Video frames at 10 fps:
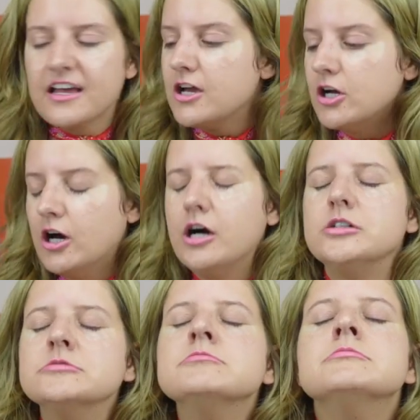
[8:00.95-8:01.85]
need
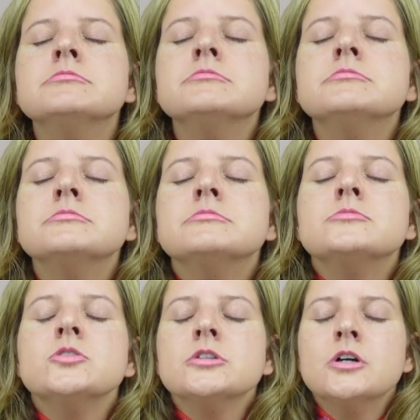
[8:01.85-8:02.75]
it.
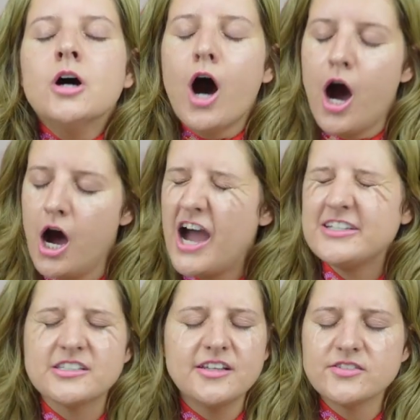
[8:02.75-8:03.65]
I
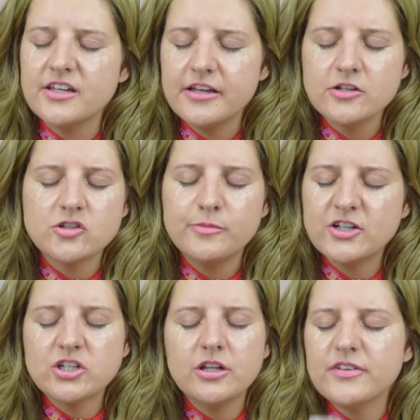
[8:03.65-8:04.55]
just love skincare so
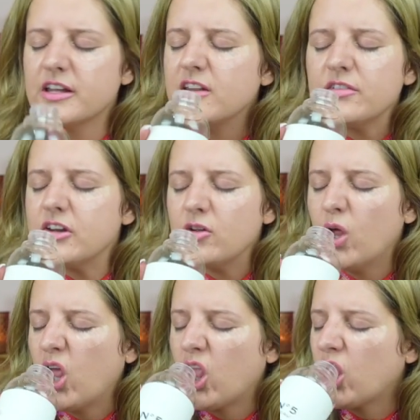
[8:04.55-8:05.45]
much. I love it, I love it, I
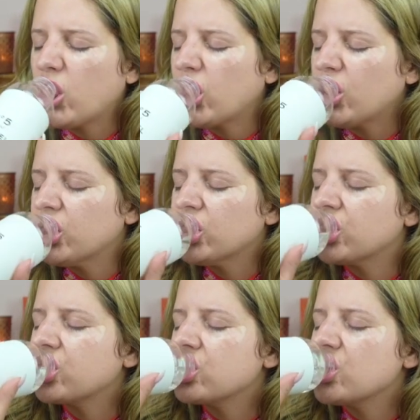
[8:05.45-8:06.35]
love
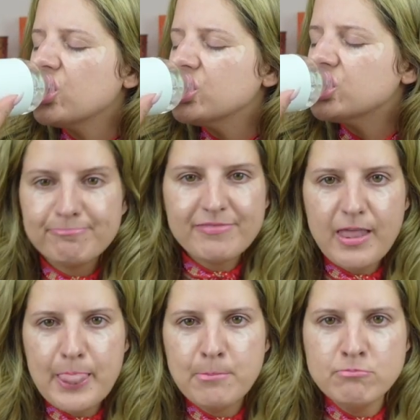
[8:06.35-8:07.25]

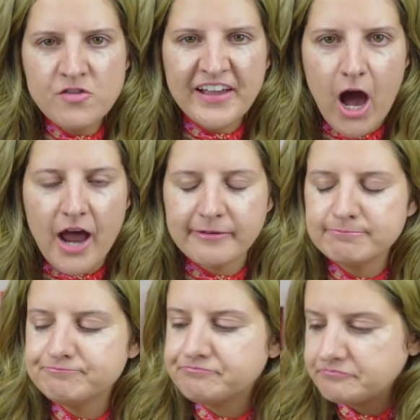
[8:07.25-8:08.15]
it. Moving
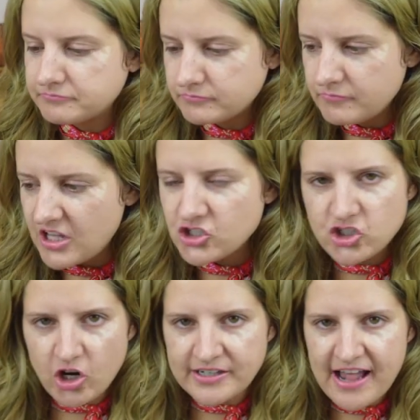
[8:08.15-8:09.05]
on, she's
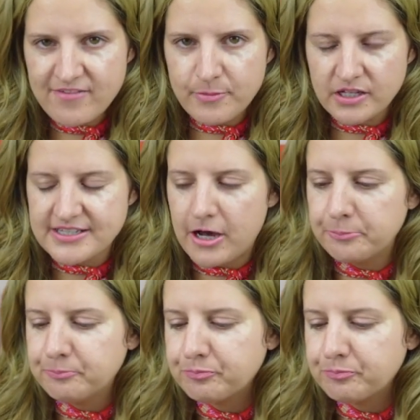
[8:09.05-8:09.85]
starting to have a meltdown.